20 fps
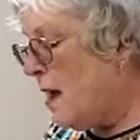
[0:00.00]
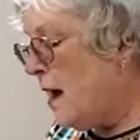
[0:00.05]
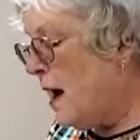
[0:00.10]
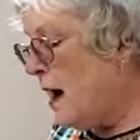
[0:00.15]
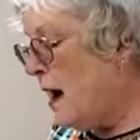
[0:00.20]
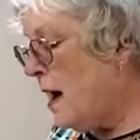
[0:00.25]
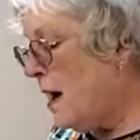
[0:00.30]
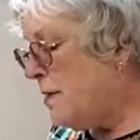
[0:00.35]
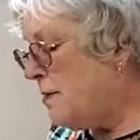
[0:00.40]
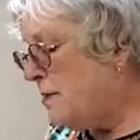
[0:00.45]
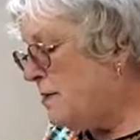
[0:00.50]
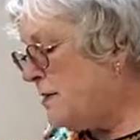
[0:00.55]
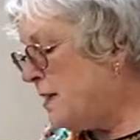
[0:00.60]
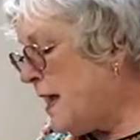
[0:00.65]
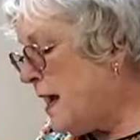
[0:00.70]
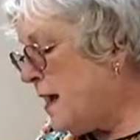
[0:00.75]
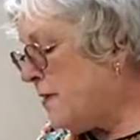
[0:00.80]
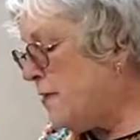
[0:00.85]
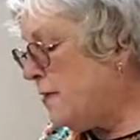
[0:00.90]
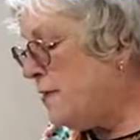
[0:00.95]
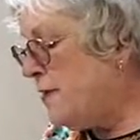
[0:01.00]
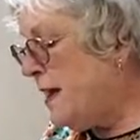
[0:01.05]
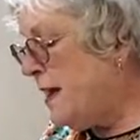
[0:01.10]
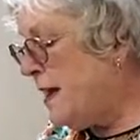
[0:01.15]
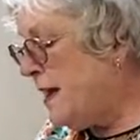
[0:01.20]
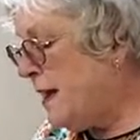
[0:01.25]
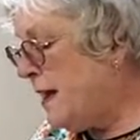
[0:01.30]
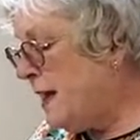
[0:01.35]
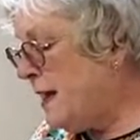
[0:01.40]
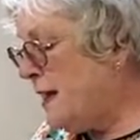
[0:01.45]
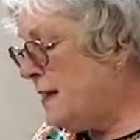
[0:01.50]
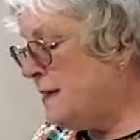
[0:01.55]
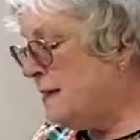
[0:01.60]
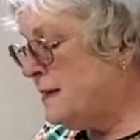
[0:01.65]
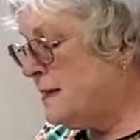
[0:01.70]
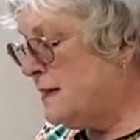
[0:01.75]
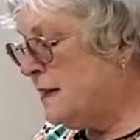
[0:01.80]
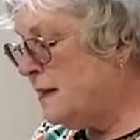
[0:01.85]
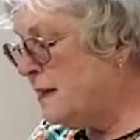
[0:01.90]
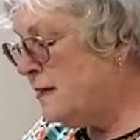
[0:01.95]
The other thing
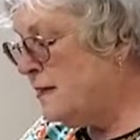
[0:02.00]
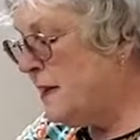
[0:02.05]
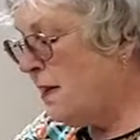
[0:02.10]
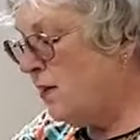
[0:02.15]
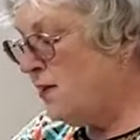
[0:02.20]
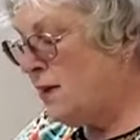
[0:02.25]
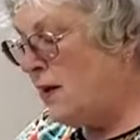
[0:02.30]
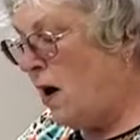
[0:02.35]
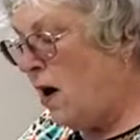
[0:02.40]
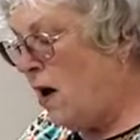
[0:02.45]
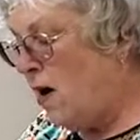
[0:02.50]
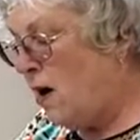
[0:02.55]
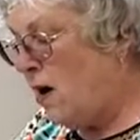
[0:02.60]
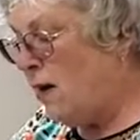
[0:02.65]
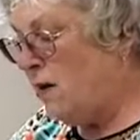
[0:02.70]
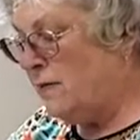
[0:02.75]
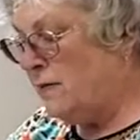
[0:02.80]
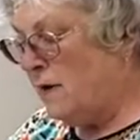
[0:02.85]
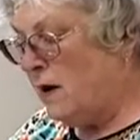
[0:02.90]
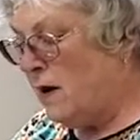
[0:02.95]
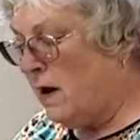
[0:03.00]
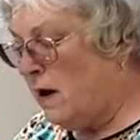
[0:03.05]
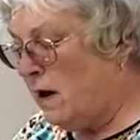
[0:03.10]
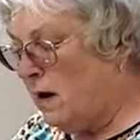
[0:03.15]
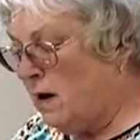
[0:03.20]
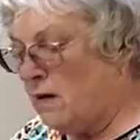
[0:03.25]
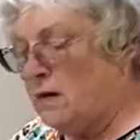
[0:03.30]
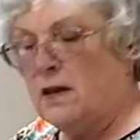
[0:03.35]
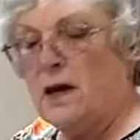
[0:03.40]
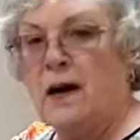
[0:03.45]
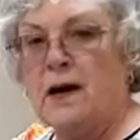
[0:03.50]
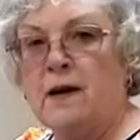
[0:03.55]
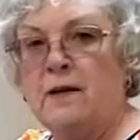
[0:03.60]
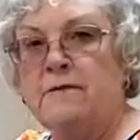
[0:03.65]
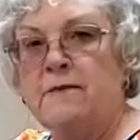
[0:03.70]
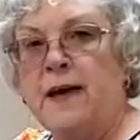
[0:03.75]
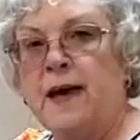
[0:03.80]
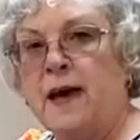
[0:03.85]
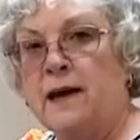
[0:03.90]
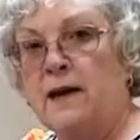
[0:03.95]
is there are a lot
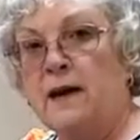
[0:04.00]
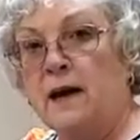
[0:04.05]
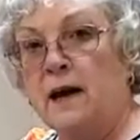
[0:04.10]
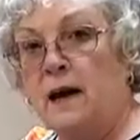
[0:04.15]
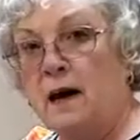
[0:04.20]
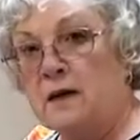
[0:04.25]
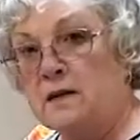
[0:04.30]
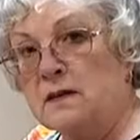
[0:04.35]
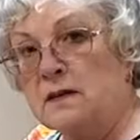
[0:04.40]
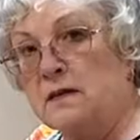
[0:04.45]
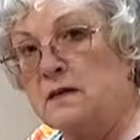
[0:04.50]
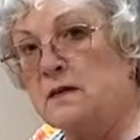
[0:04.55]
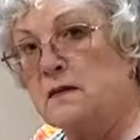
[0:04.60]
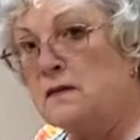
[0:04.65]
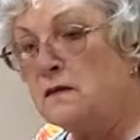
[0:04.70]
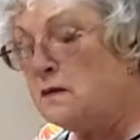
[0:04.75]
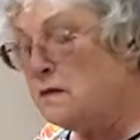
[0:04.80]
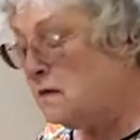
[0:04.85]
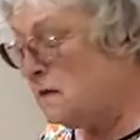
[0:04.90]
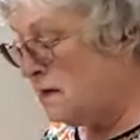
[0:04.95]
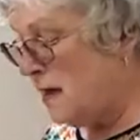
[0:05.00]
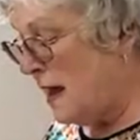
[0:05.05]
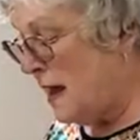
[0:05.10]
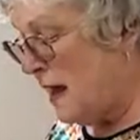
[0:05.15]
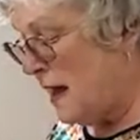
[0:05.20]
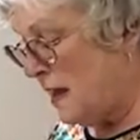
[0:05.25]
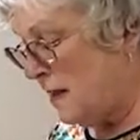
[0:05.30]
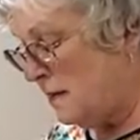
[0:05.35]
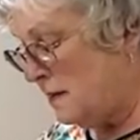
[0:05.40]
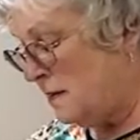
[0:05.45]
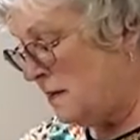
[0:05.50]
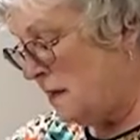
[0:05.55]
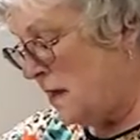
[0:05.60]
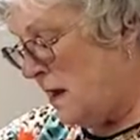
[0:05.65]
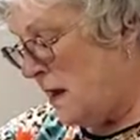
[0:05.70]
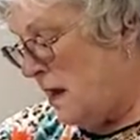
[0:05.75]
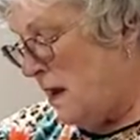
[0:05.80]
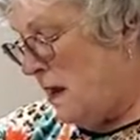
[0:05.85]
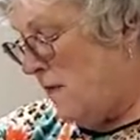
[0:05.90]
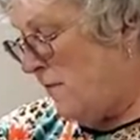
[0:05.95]
of antioxidants and
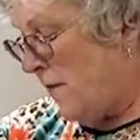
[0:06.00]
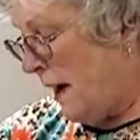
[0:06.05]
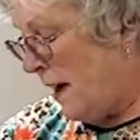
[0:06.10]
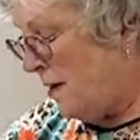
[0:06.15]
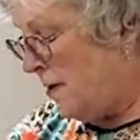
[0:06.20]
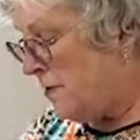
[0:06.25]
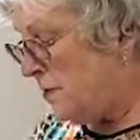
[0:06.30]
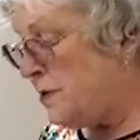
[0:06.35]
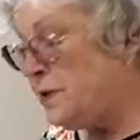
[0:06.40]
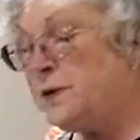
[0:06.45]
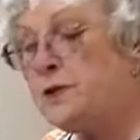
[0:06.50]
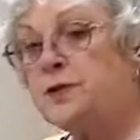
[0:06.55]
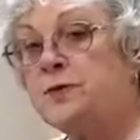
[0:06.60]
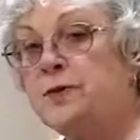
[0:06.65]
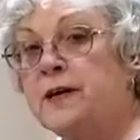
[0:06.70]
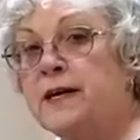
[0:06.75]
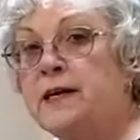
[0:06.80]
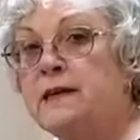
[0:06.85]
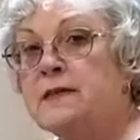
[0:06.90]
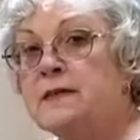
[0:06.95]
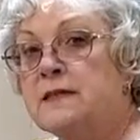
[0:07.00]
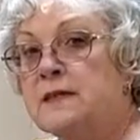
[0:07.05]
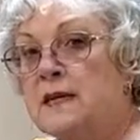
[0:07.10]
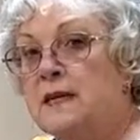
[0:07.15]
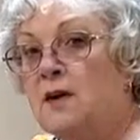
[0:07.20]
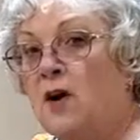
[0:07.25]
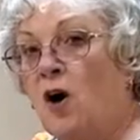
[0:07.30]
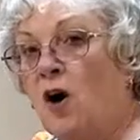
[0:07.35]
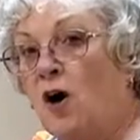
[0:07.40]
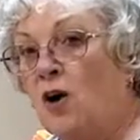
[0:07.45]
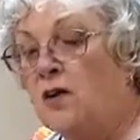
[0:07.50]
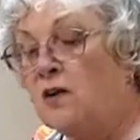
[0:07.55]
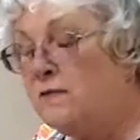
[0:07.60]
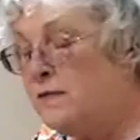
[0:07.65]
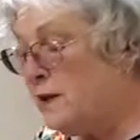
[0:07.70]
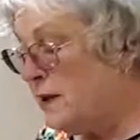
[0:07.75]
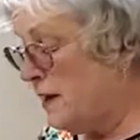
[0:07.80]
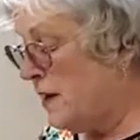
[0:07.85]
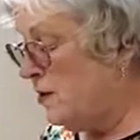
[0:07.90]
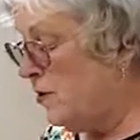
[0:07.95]
phytonutrients in all of
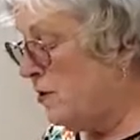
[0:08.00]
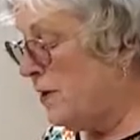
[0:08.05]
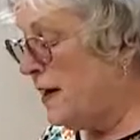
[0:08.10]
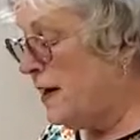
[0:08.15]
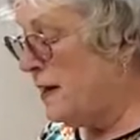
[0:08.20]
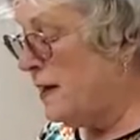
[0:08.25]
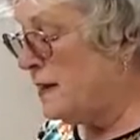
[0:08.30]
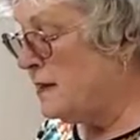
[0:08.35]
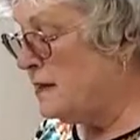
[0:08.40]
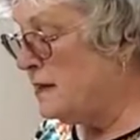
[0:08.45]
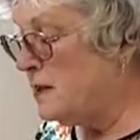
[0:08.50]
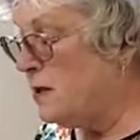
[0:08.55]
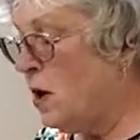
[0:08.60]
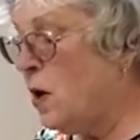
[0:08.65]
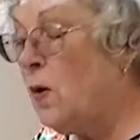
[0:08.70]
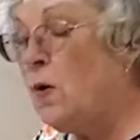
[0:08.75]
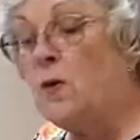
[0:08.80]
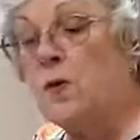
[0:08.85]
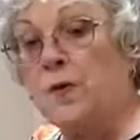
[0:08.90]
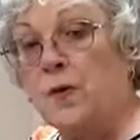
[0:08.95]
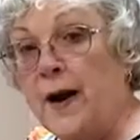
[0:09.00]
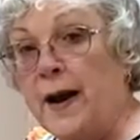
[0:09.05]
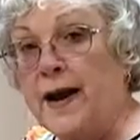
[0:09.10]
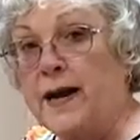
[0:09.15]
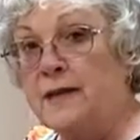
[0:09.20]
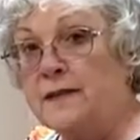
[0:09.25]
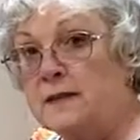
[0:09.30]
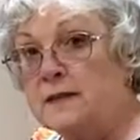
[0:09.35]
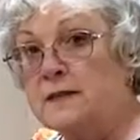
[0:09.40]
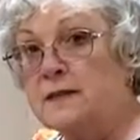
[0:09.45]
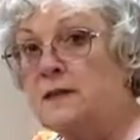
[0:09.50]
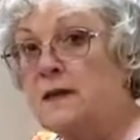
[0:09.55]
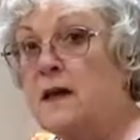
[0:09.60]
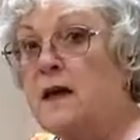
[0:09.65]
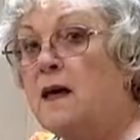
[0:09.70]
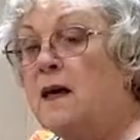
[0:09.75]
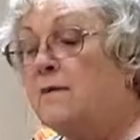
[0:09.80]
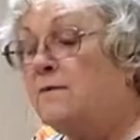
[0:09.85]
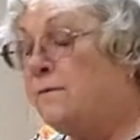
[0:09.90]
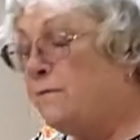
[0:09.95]
the ingredients. Whole grains,
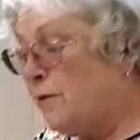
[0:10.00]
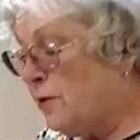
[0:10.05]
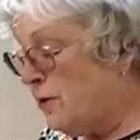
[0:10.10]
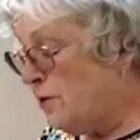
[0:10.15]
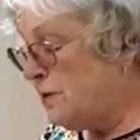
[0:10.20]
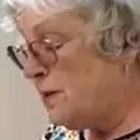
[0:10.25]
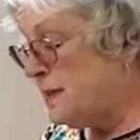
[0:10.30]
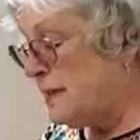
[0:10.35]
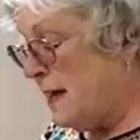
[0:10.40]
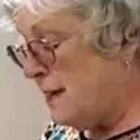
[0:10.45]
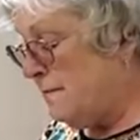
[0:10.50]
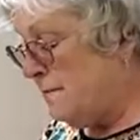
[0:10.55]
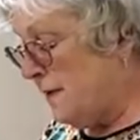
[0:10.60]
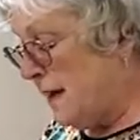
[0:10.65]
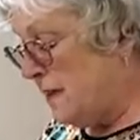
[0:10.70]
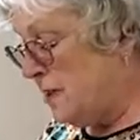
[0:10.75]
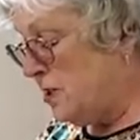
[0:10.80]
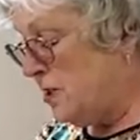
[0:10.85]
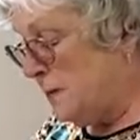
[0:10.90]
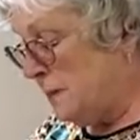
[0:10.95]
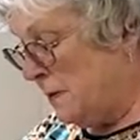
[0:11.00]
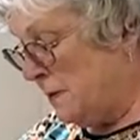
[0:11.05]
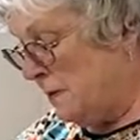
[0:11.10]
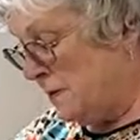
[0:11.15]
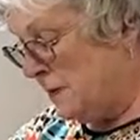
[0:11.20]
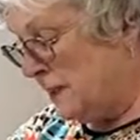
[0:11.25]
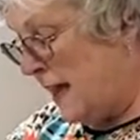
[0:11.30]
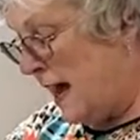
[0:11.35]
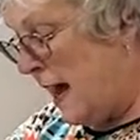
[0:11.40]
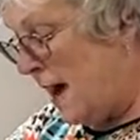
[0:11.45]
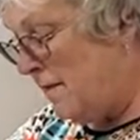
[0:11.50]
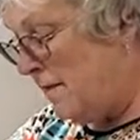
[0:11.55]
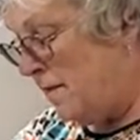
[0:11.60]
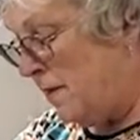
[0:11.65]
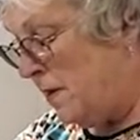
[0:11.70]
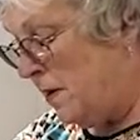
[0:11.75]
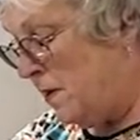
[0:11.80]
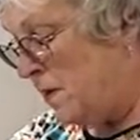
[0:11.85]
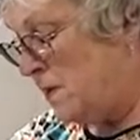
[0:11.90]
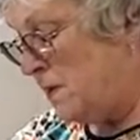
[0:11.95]
fruits, and vegetables have
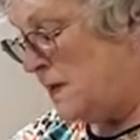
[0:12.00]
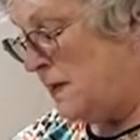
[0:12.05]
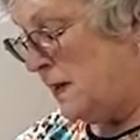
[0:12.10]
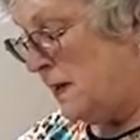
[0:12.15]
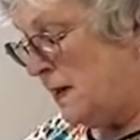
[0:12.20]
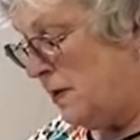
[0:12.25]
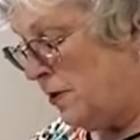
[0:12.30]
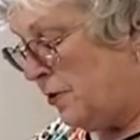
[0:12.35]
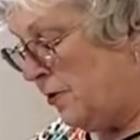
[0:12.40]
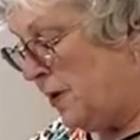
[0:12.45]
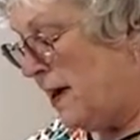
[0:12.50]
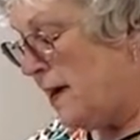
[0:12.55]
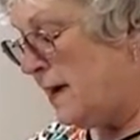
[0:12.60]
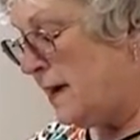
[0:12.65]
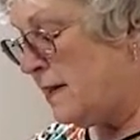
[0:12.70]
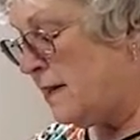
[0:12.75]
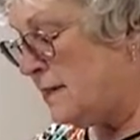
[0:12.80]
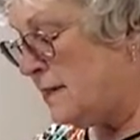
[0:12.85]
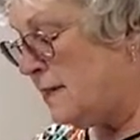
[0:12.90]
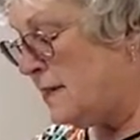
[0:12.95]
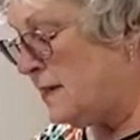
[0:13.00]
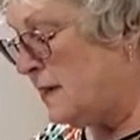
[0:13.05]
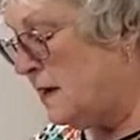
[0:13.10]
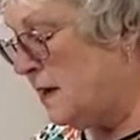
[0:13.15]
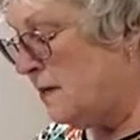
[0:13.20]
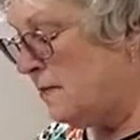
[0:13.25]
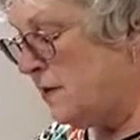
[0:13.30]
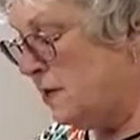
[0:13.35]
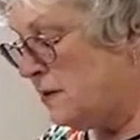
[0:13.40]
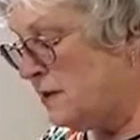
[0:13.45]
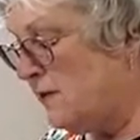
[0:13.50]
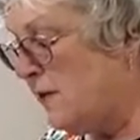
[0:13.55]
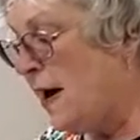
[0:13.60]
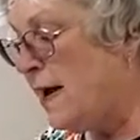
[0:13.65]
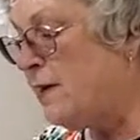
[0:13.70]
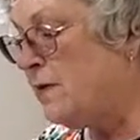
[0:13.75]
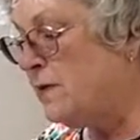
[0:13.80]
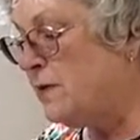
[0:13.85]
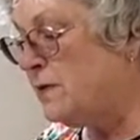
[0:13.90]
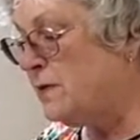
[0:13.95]
those ingredients, those
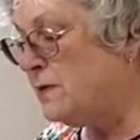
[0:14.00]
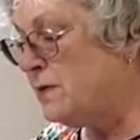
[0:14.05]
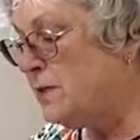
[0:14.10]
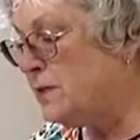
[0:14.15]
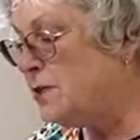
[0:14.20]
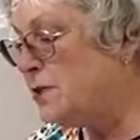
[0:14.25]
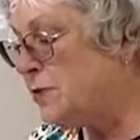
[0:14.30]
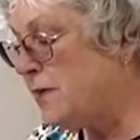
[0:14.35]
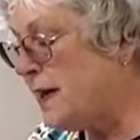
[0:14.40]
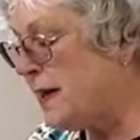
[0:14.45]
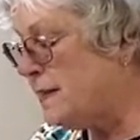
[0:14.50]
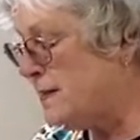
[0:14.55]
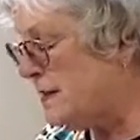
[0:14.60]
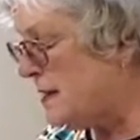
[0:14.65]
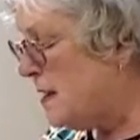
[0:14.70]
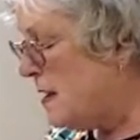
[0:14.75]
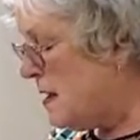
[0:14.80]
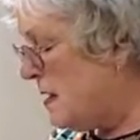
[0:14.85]
phytonutrients.